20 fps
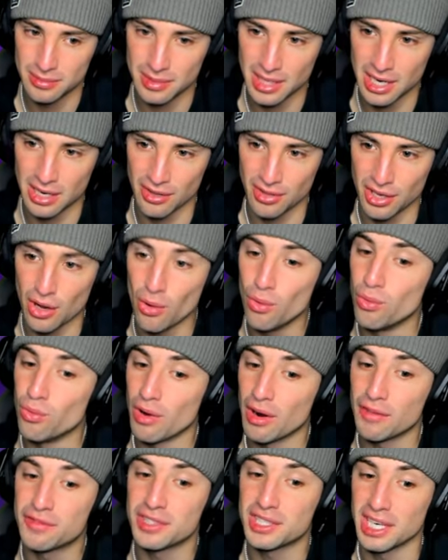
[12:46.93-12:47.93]
I don't think... Oh,
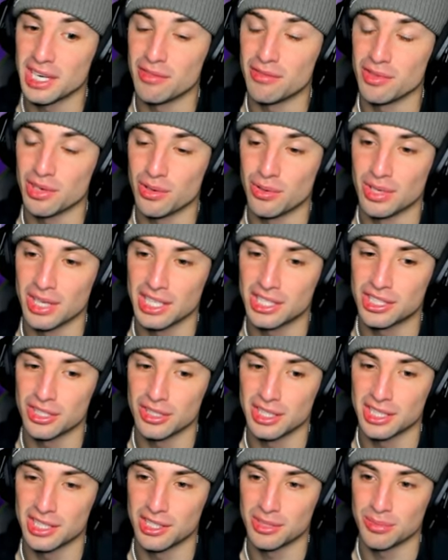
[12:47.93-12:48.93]
Rough Skin and Recoil. That should
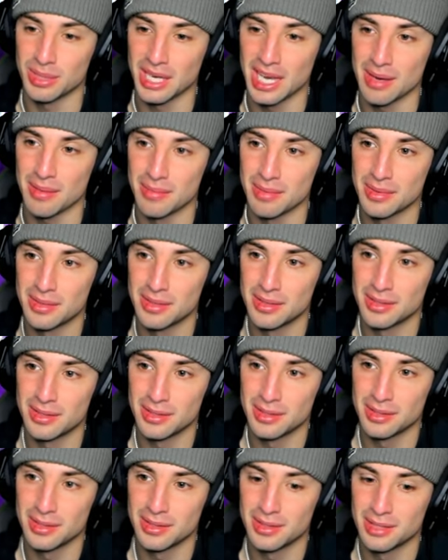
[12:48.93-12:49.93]
be game.
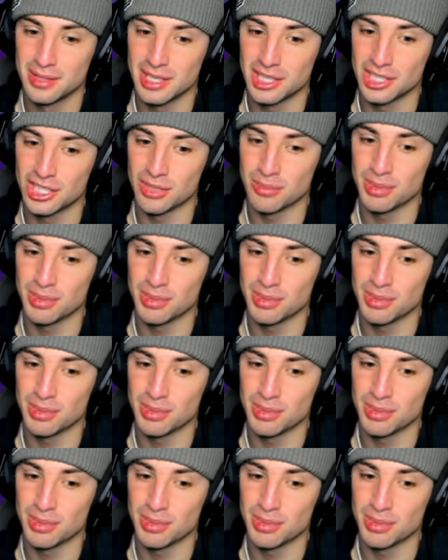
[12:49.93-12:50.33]
That should